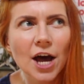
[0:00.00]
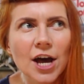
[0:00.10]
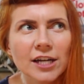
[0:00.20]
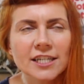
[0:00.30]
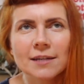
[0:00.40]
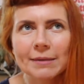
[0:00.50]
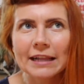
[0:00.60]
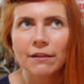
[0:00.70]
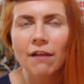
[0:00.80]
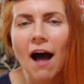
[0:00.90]
urge to
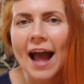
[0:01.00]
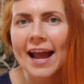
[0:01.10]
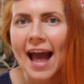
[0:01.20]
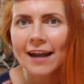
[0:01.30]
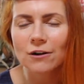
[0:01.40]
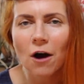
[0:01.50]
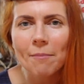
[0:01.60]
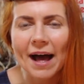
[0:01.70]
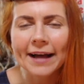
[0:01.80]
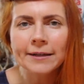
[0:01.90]
be light and
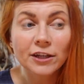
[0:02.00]
copper.